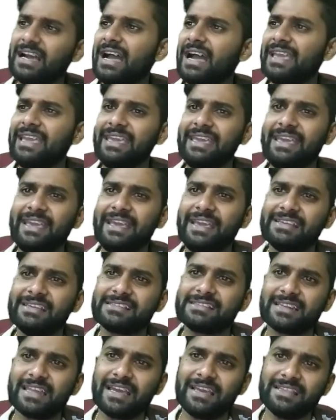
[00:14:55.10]
I is
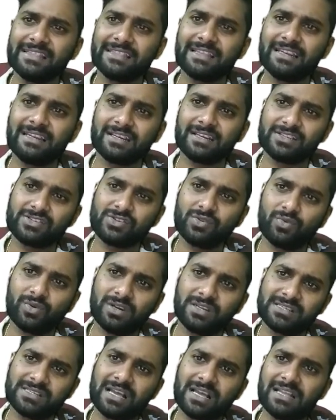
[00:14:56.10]
9th letter. So
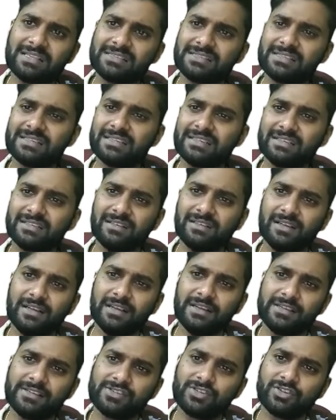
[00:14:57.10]
what is the answer here?
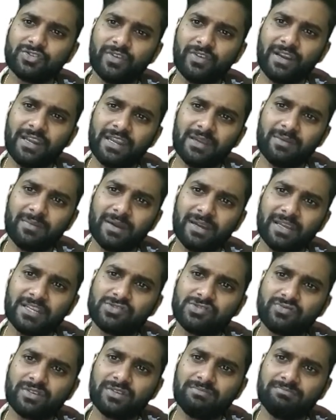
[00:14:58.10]
So 20
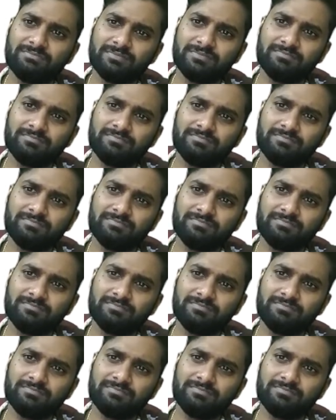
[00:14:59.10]
minus 1,